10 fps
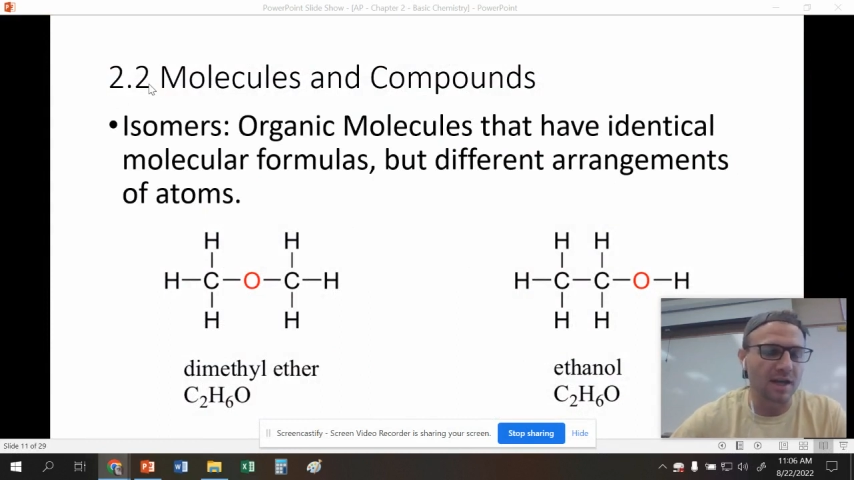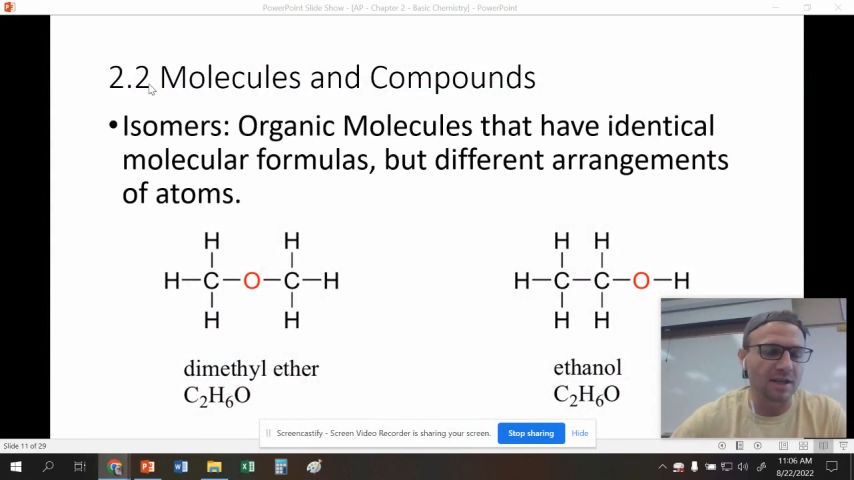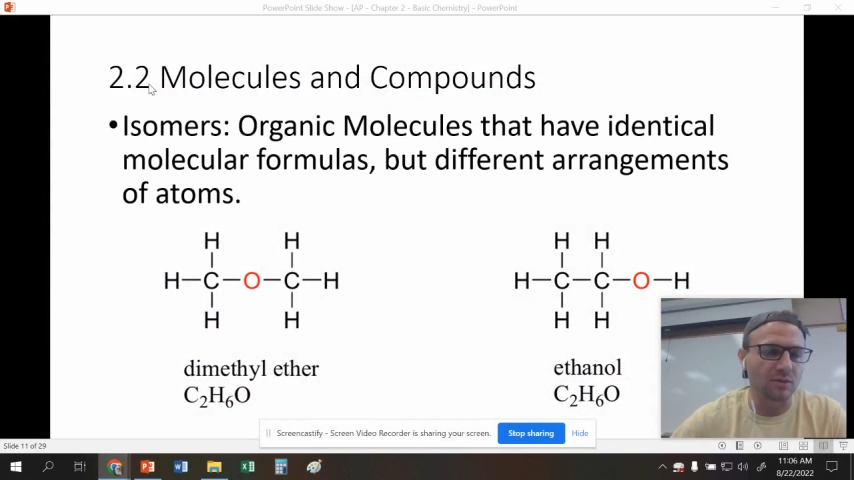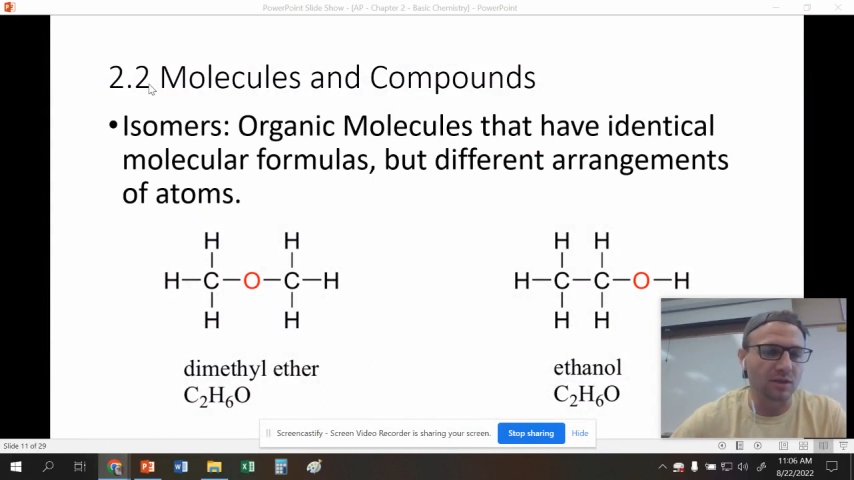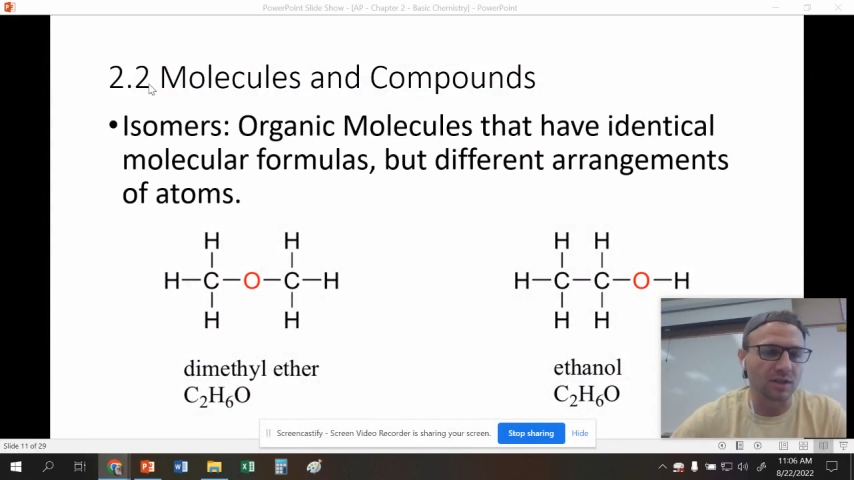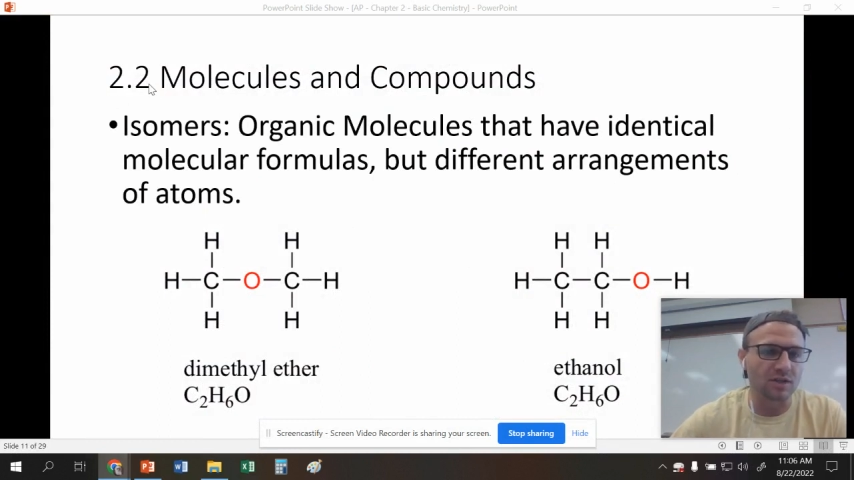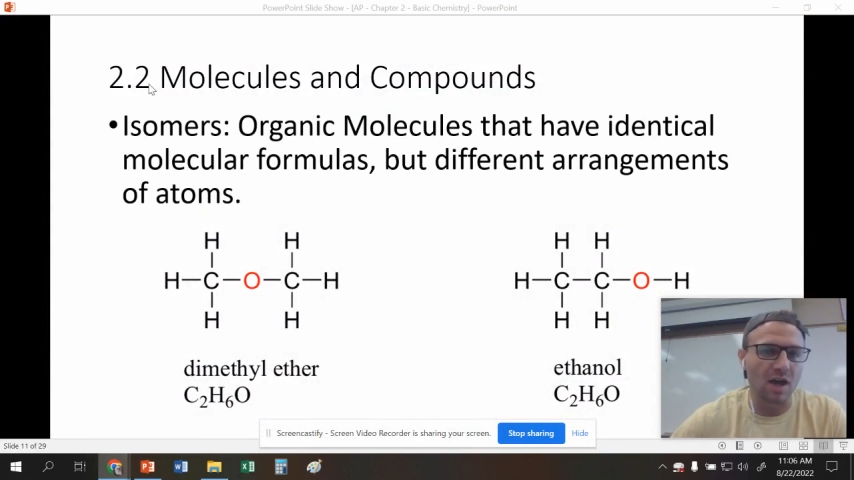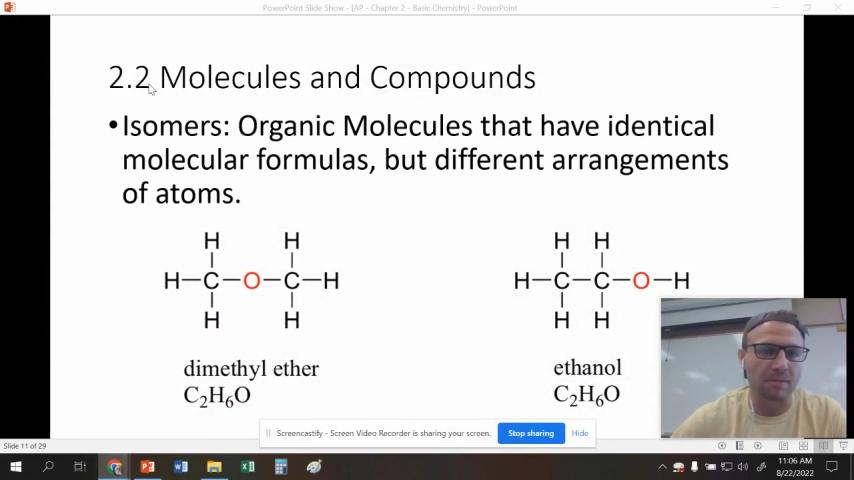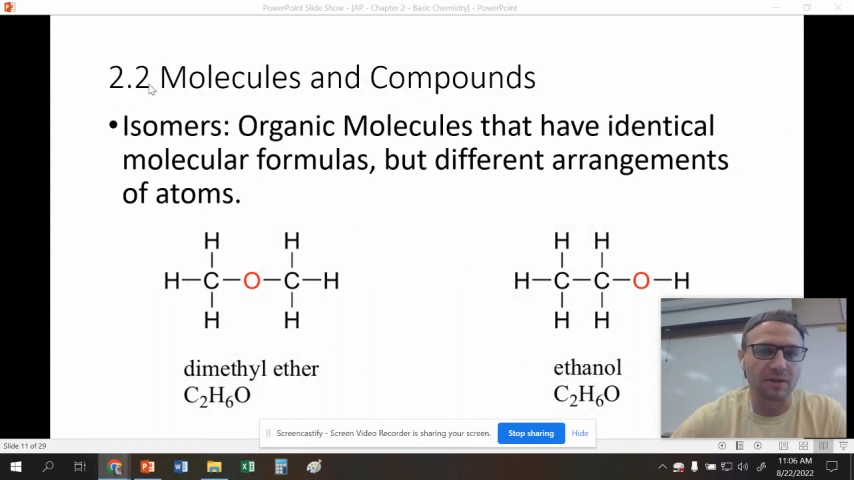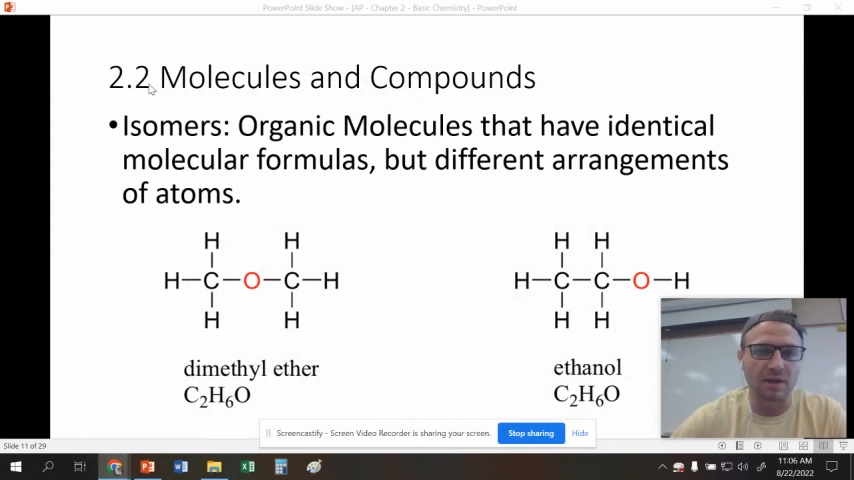I didn't really
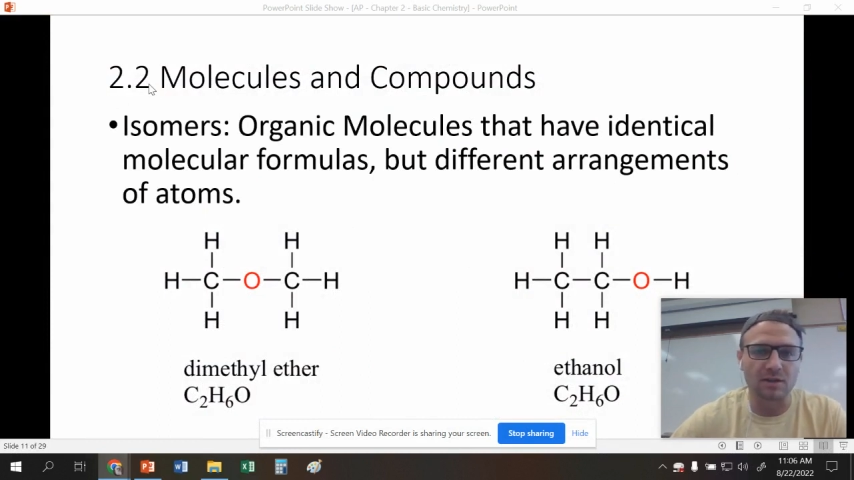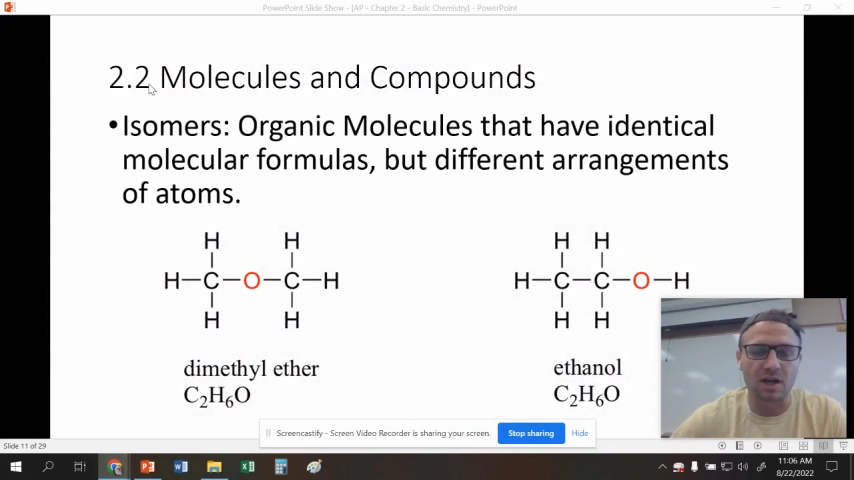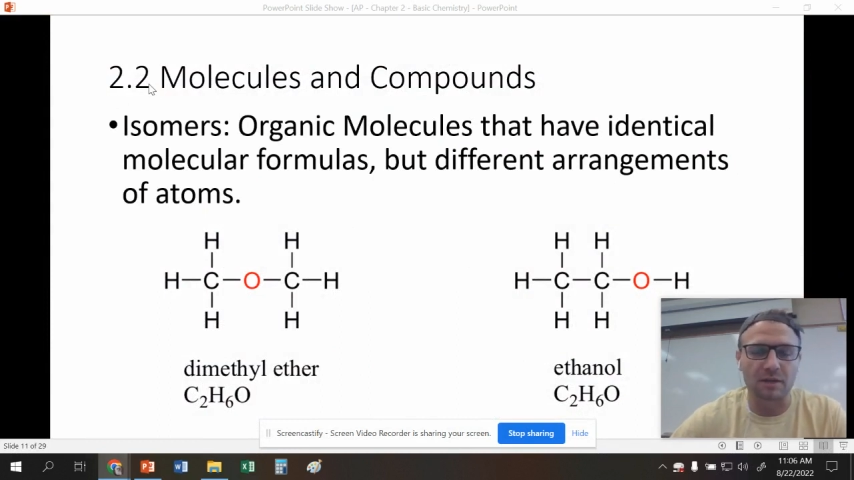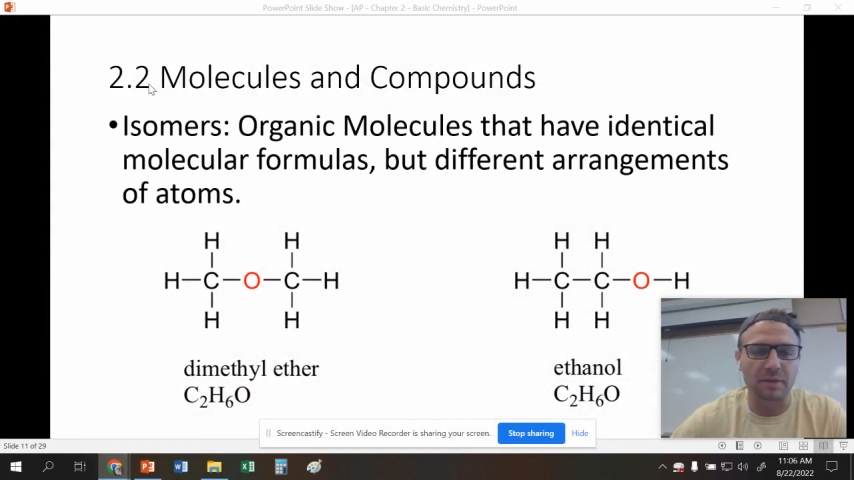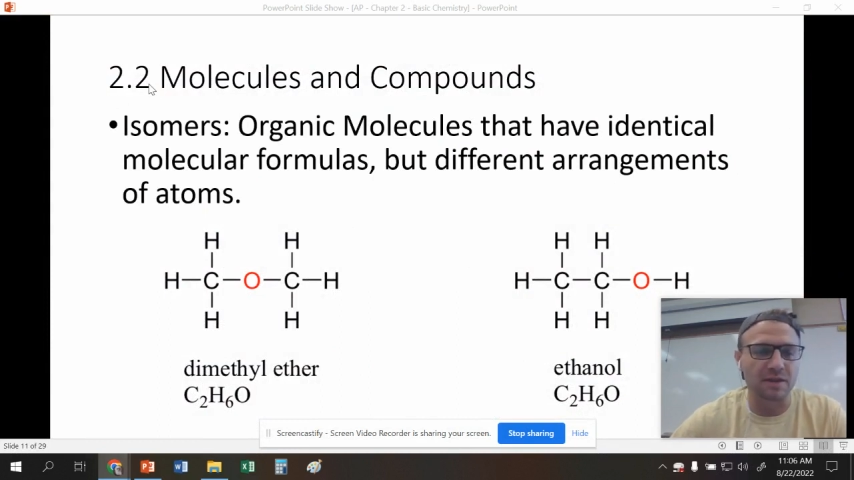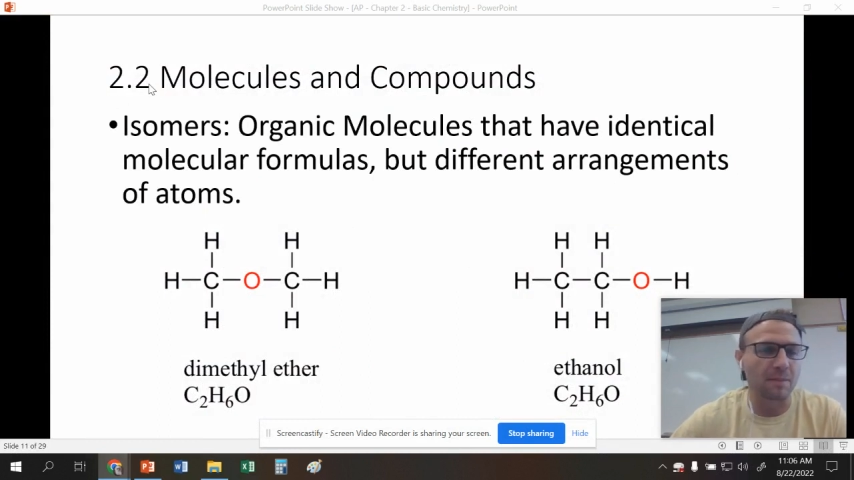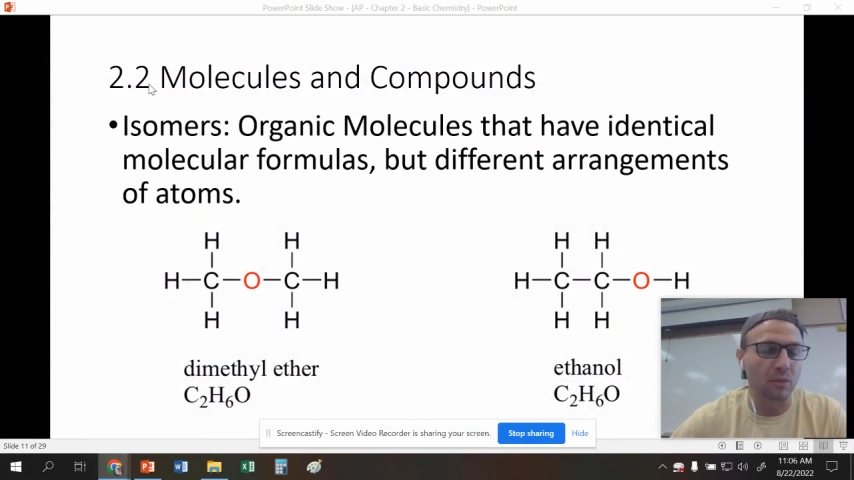stop and talk about that,